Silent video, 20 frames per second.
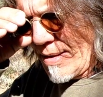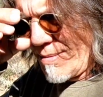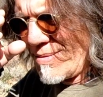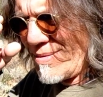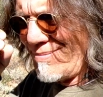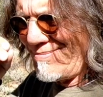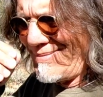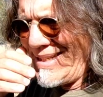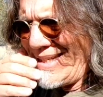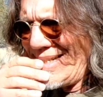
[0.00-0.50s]
I'm
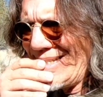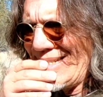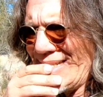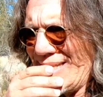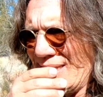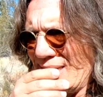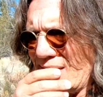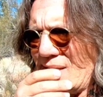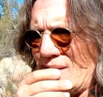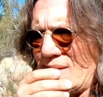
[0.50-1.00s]
going, yeah,
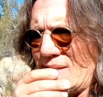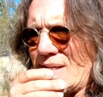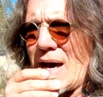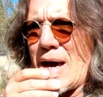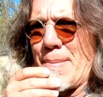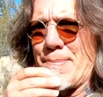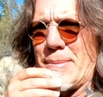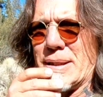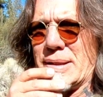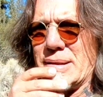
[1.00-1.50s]
that's a good
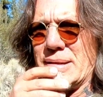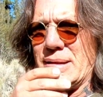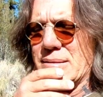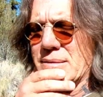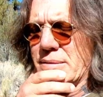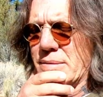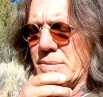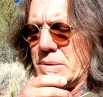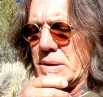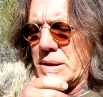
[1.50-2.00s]
topic.
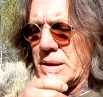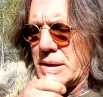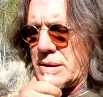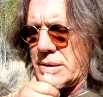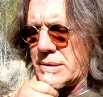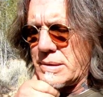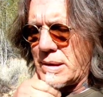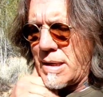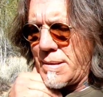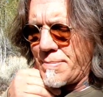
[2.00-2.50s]
That's a really
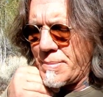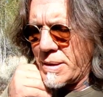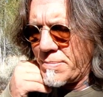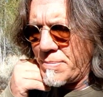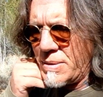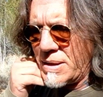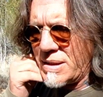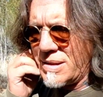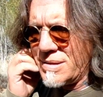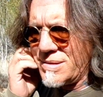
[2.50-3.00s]
good topic,
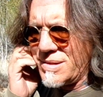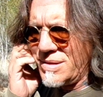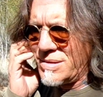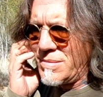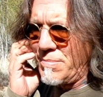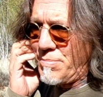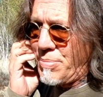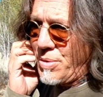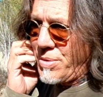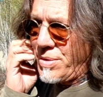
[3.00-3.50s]
because it's
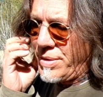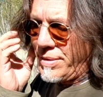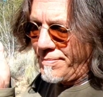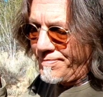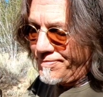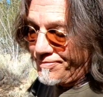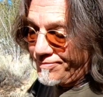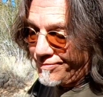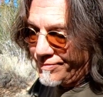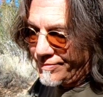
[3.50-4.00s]
important.
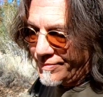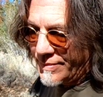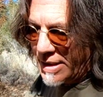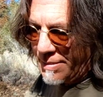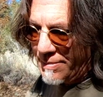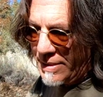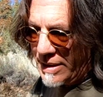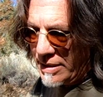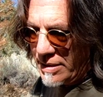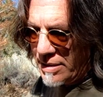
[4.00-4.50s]

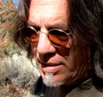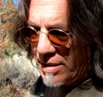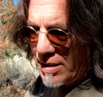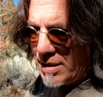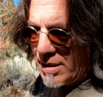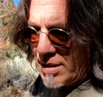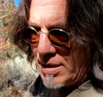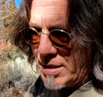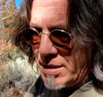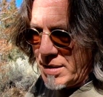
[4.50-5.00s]
I mean,
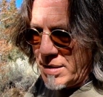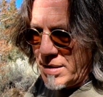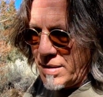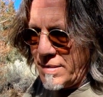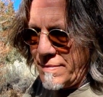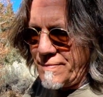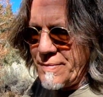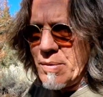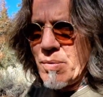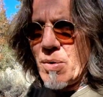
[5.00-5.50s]

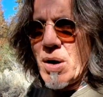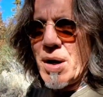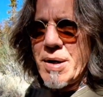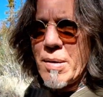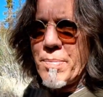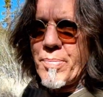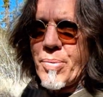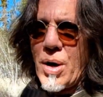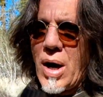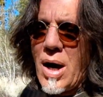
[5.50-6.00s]
if you want
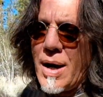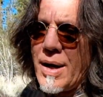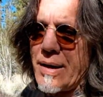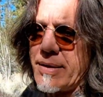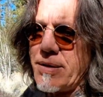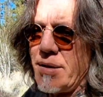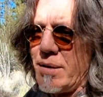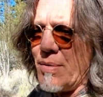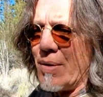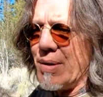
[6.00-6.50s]
your
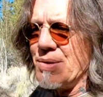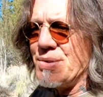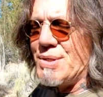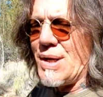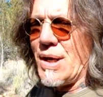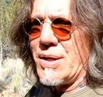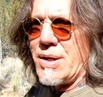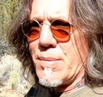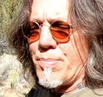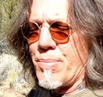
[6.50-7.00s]
product and you want to
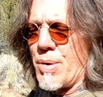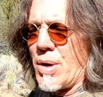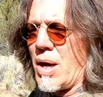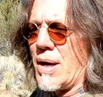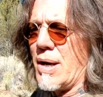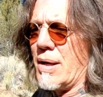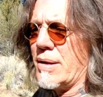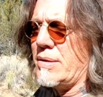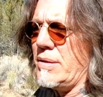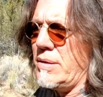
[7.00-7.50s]
sell your
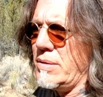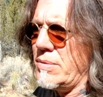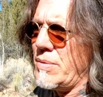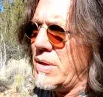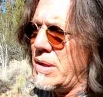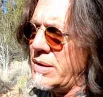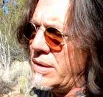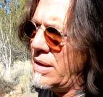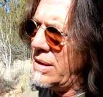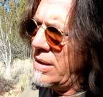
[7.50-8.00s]
product and you
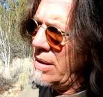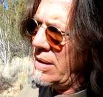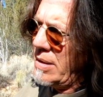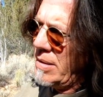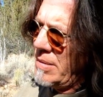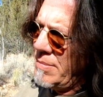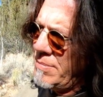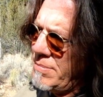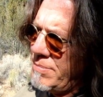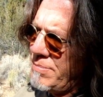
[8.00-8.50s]
want
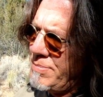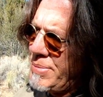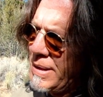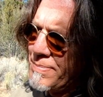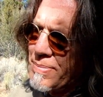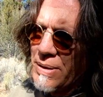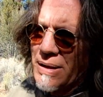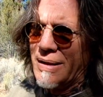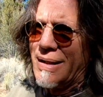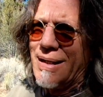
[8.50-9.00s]

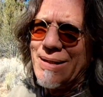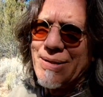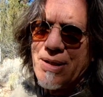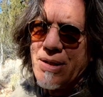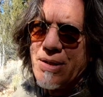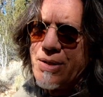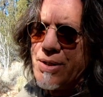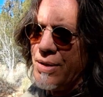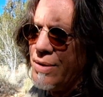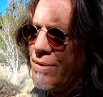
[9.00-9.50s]
people to
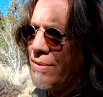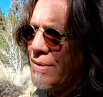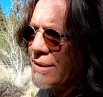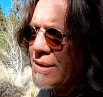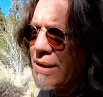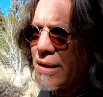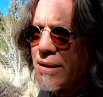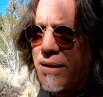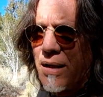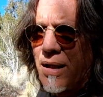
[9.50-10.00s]
listen to you at
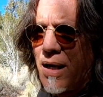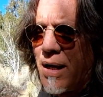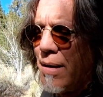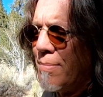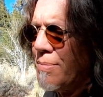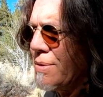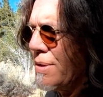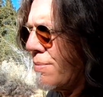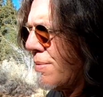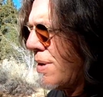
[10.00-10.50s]
the
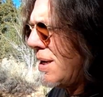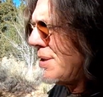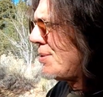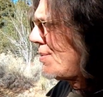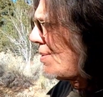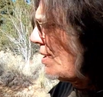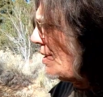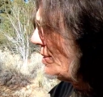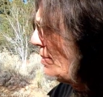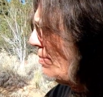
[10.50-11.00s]
clubs and
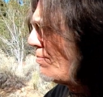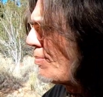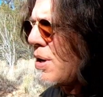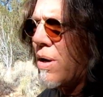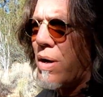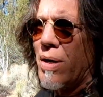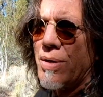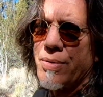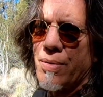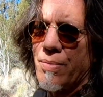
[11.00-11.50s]
restaurants and
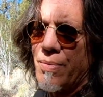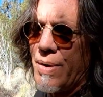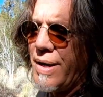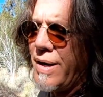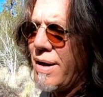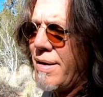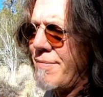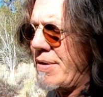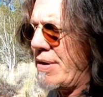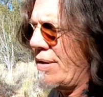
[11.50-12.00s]
bars or
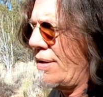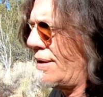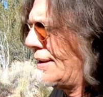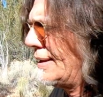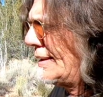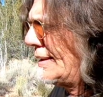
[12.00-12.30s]
whatever,